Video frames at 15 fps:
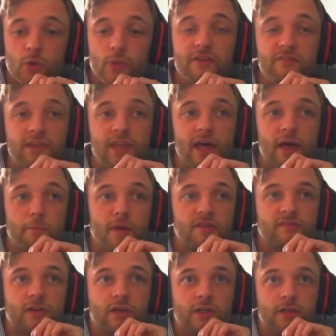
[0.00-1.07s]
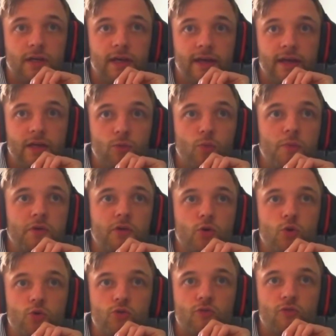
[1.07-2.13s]
even their mother, a woman
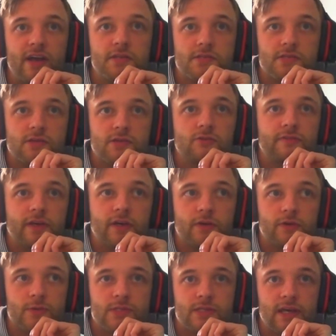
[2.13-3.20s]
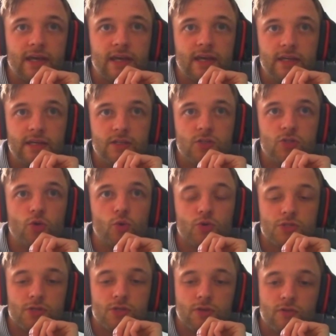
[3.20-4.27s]
called Ray Silvia, was a
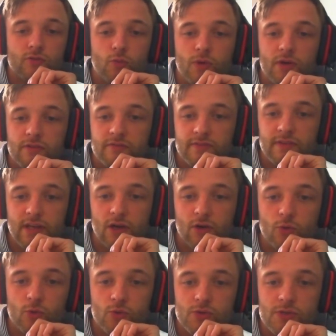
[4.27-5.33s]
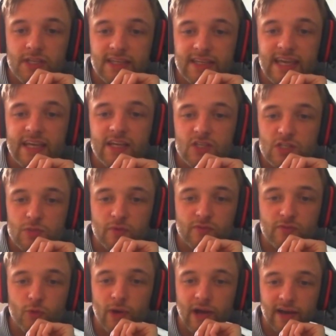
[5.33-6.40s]
daughter of one of the old kings
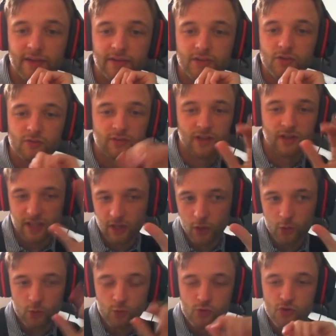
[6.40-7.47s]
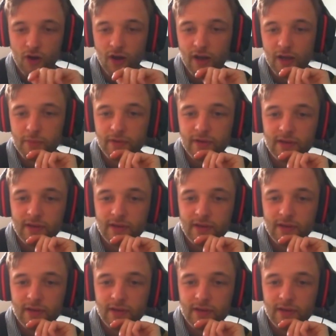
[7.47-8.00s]
beforehand of like a local tribe.